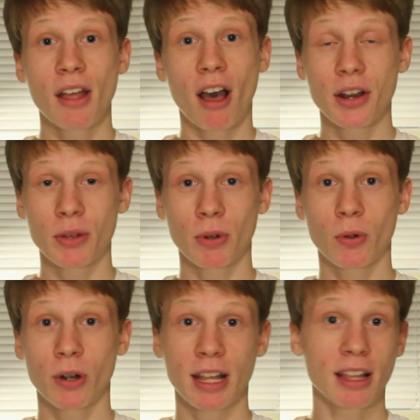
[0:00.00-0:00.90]
audio
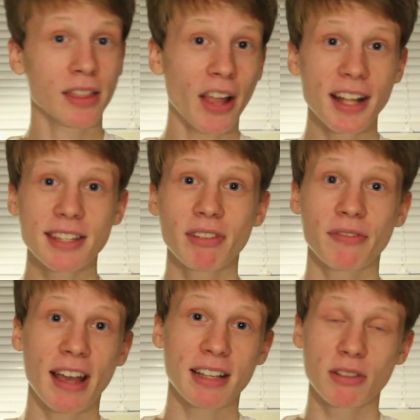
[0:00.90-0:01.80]
recording and lots of
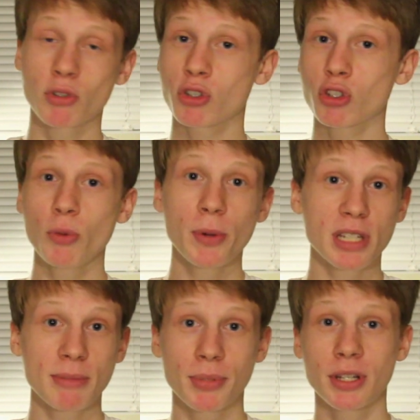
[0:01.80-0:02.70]
effects. It's super
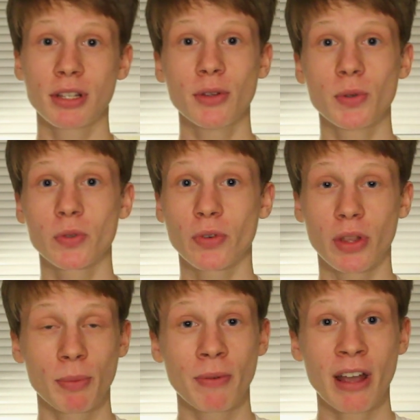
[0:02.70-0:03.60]
simple to use for
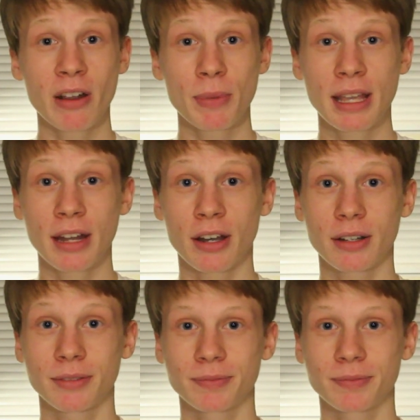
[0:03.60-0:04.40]
the very beginner.